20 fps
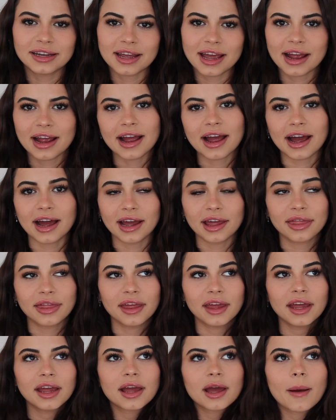day, I
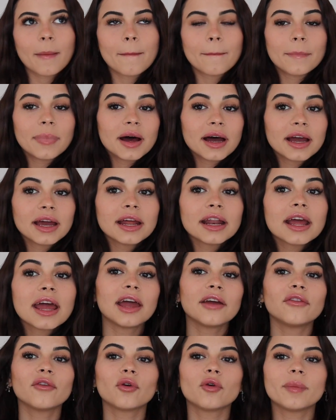think. But
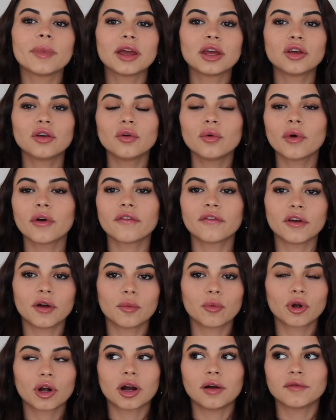if it will make you feel
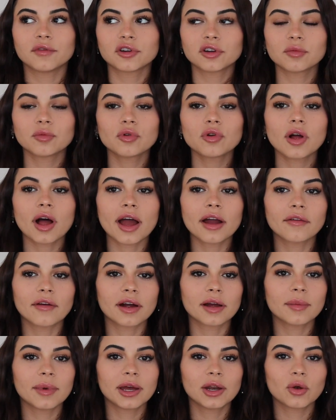more comfortable, I
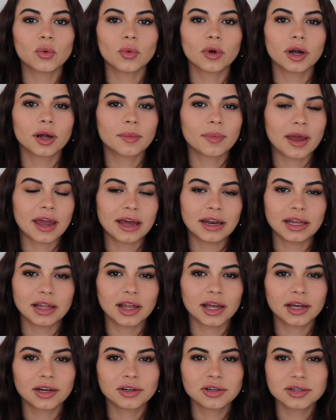recommend wearing panty
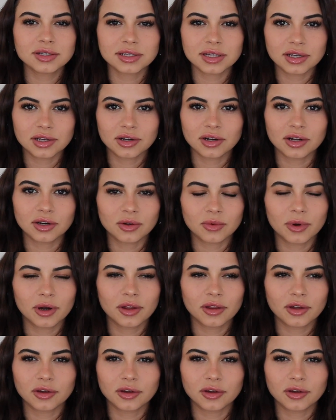liners in your underwear.